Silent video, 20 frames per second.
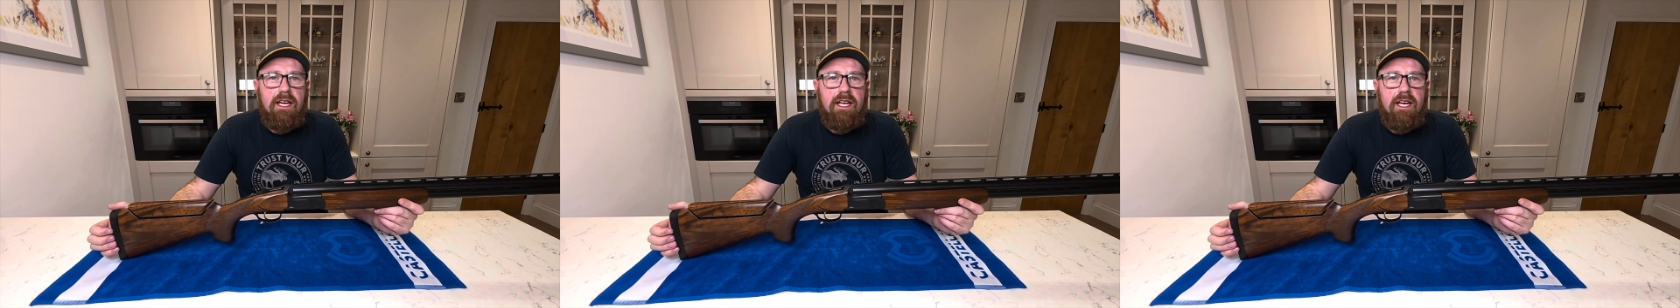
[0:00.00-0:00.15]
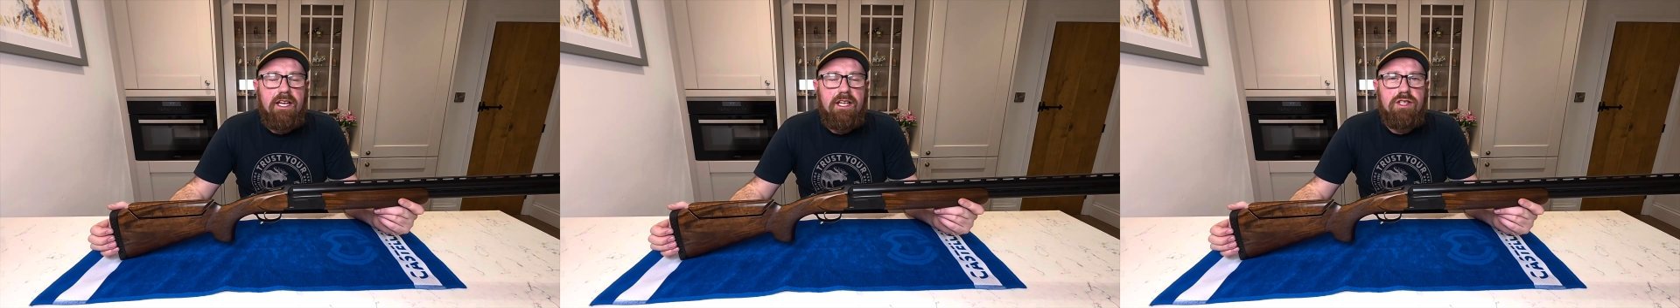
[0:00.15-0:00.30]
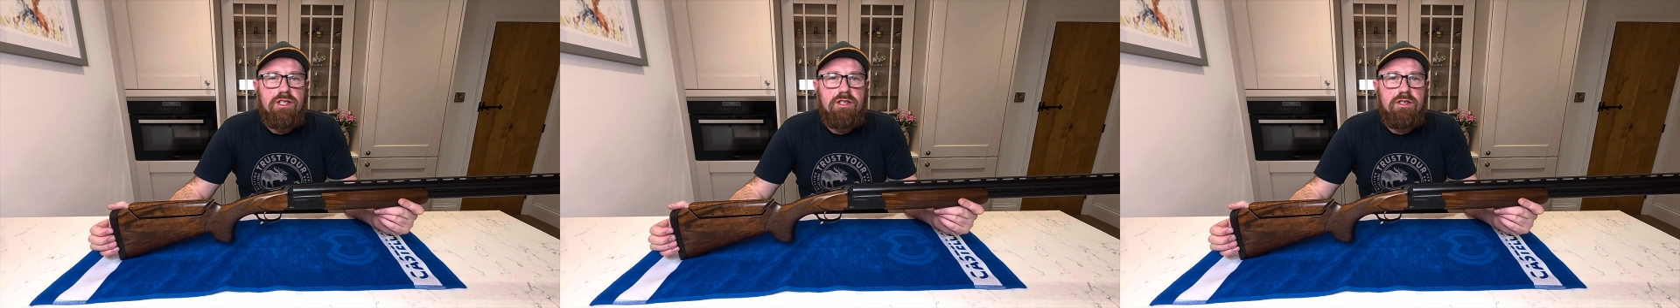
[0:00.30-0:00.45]

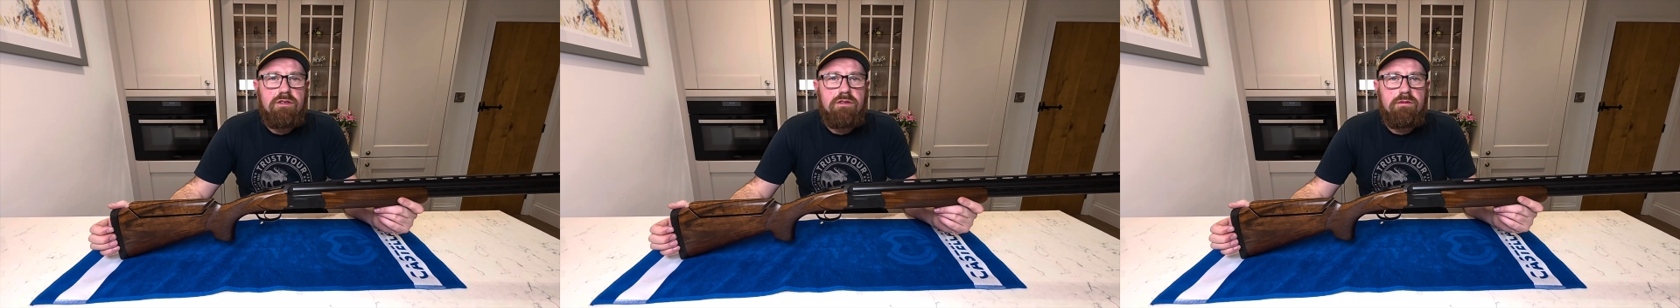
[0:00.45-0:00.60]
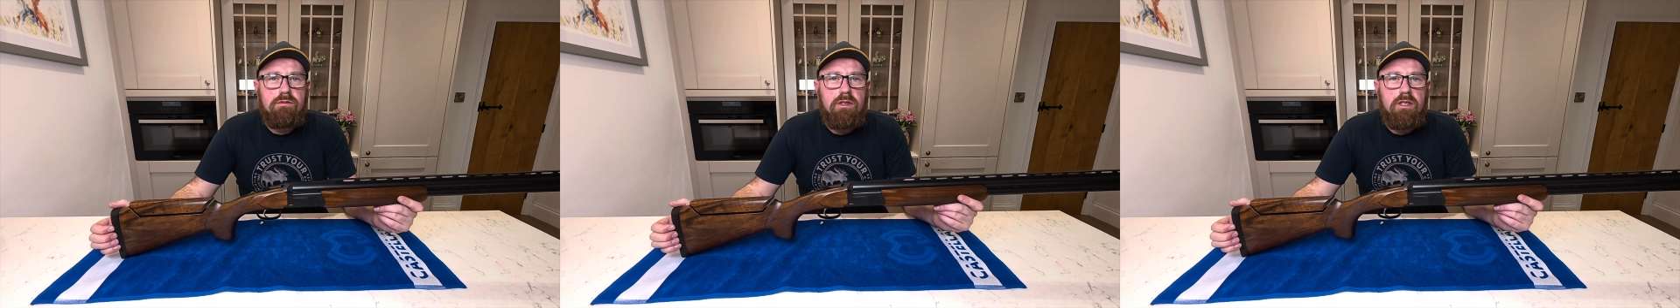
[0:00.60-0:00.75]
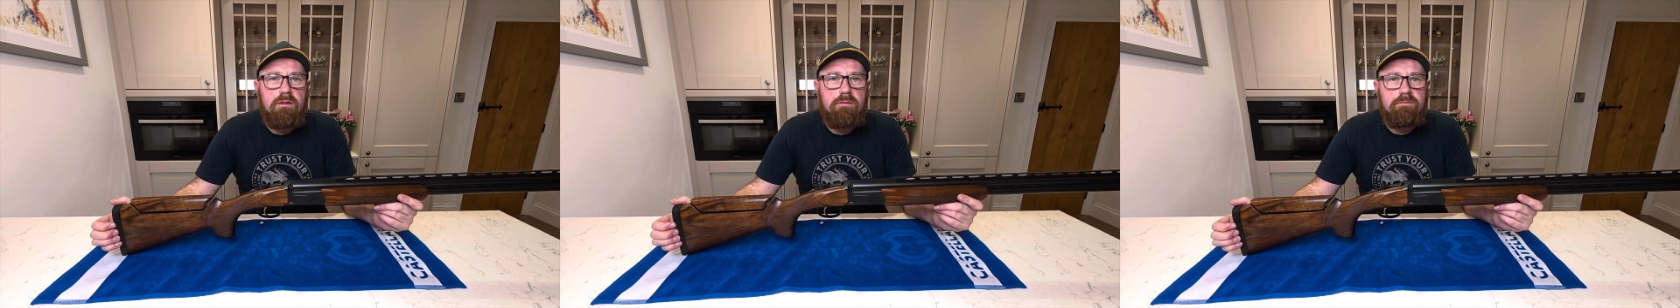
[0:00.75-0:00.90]
action
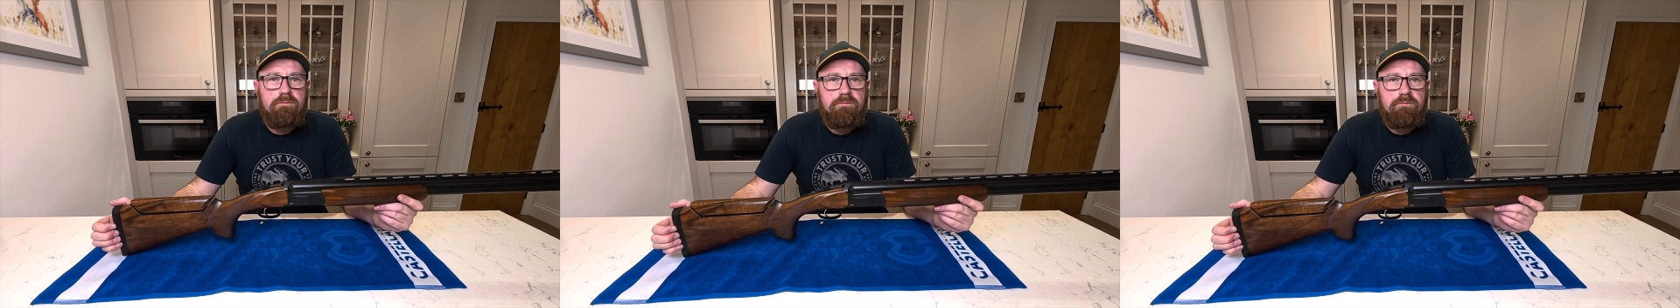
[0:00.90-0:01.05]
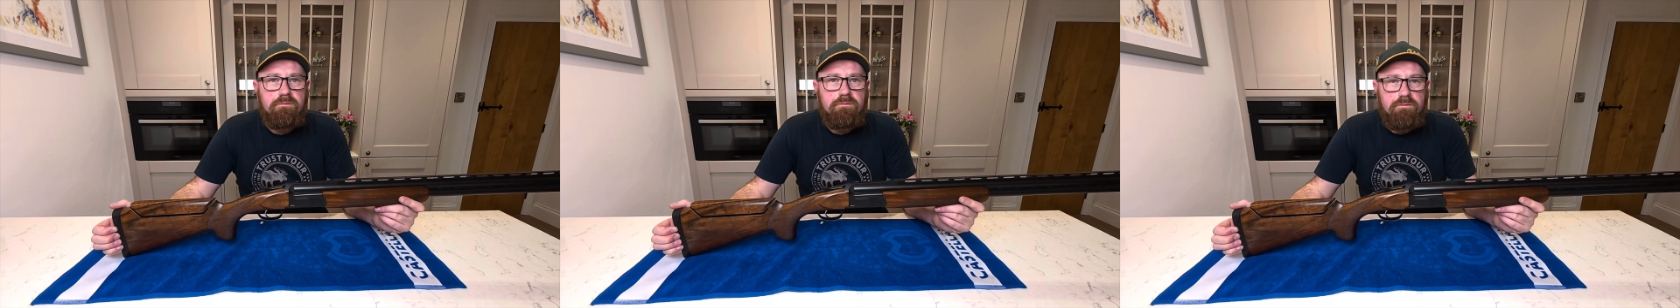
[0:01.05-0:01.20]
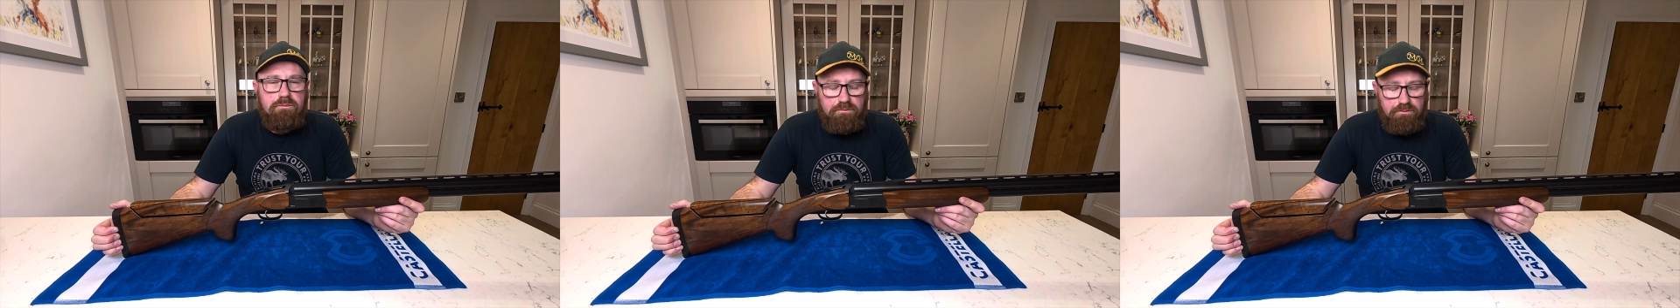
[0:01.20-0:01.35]
one.
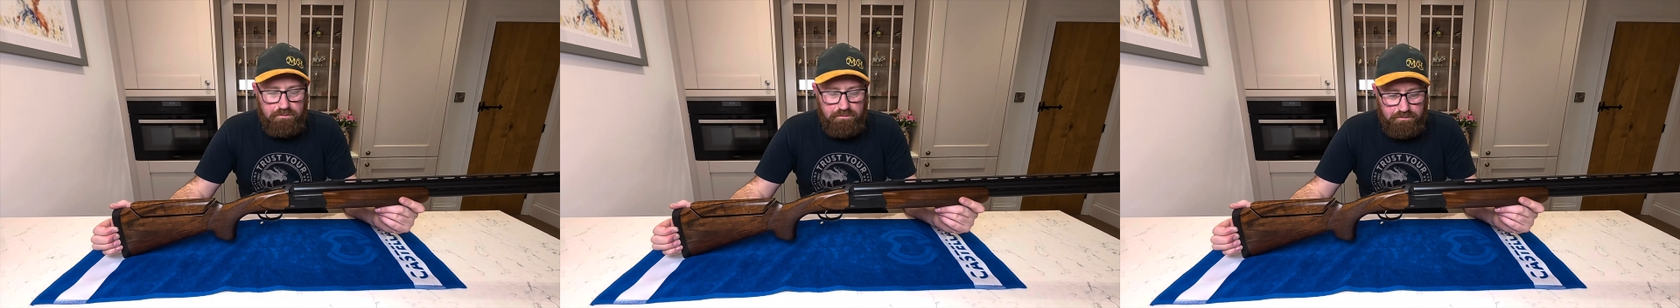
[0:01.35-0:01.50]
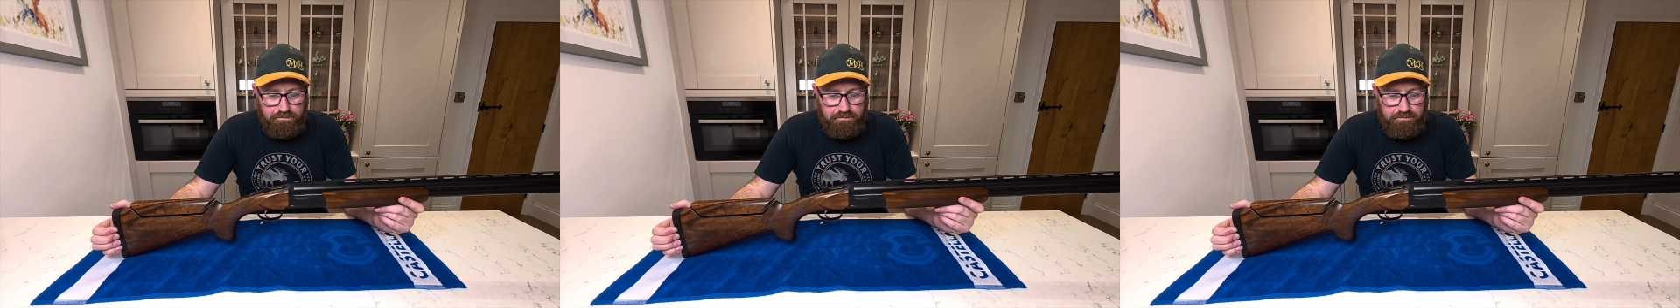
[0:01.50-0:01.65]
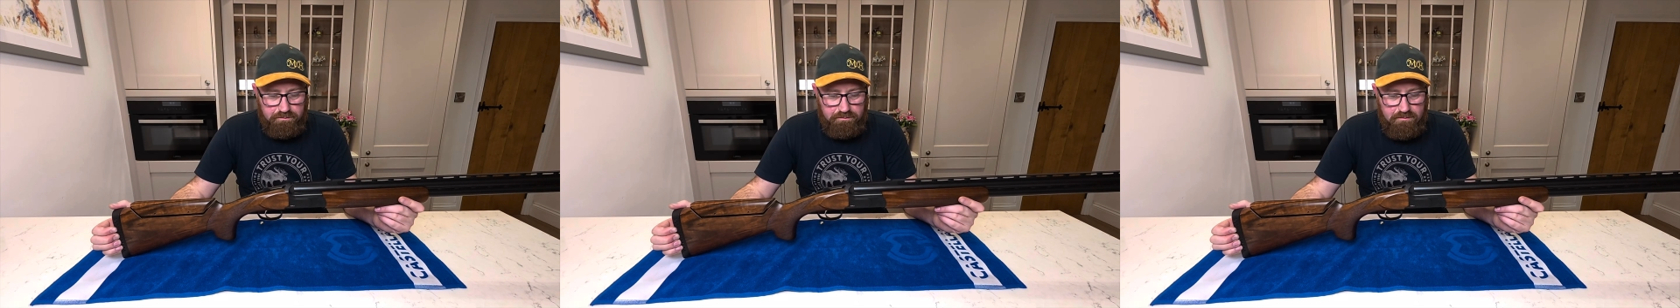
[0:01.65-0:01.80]

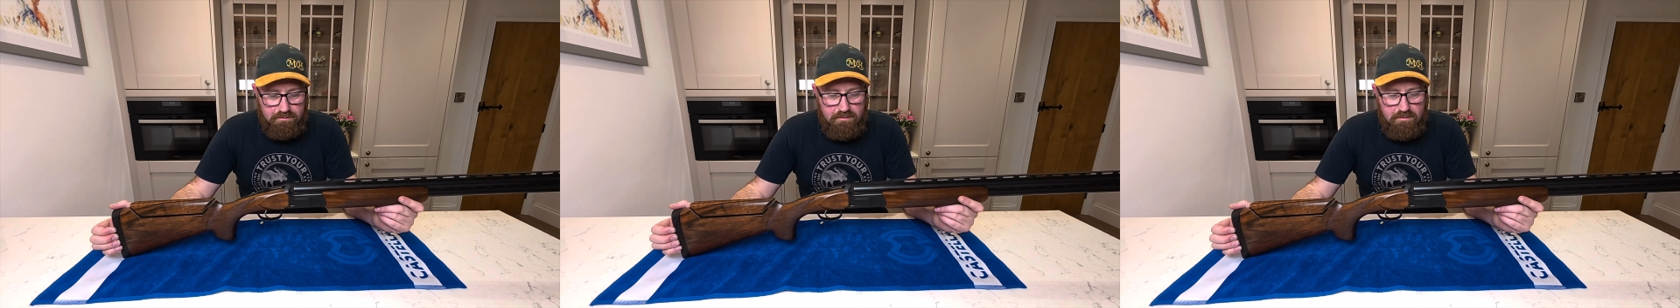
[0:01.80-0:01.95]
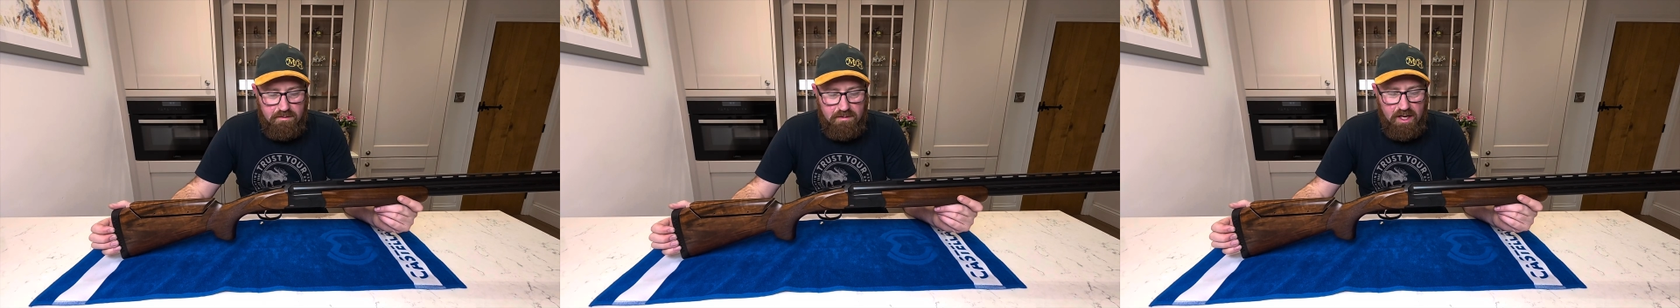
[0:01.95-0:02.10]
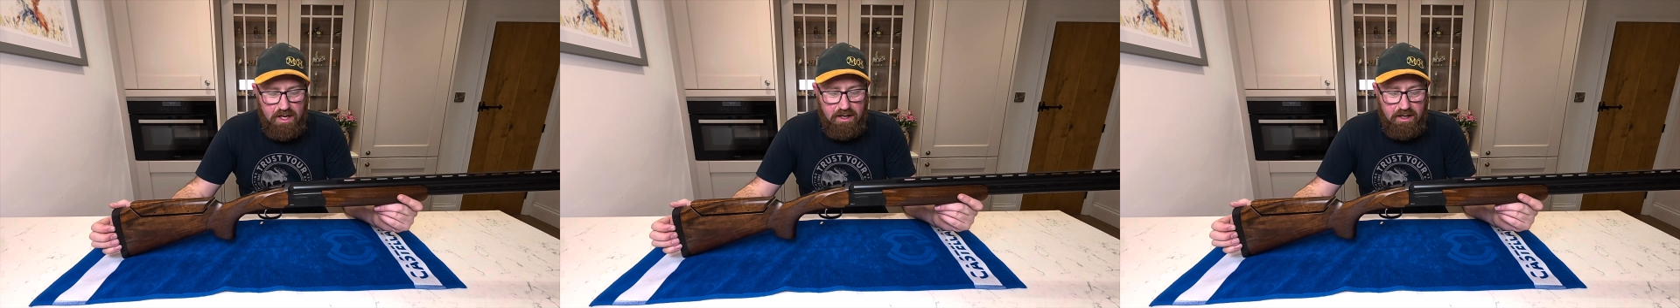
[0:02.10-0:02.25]

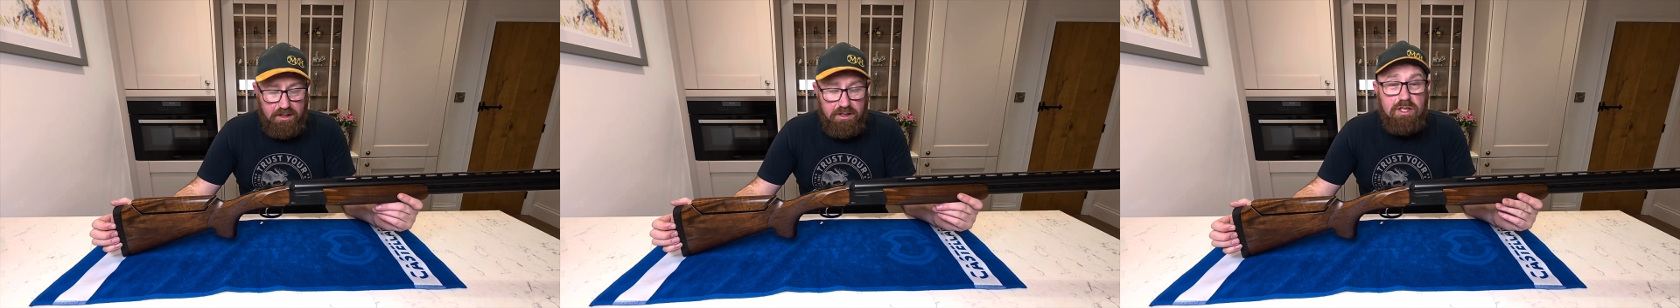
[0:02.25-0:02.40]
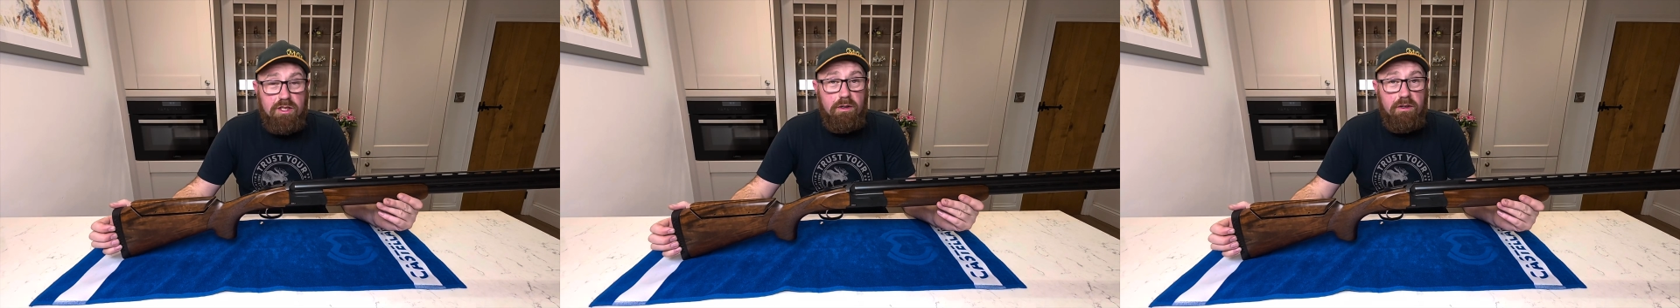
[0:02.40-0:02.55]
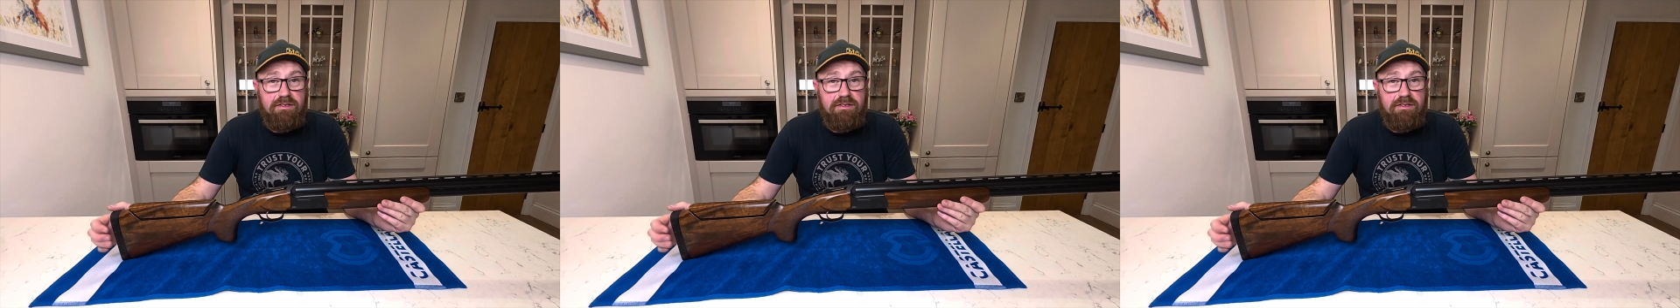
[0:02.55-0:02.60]
So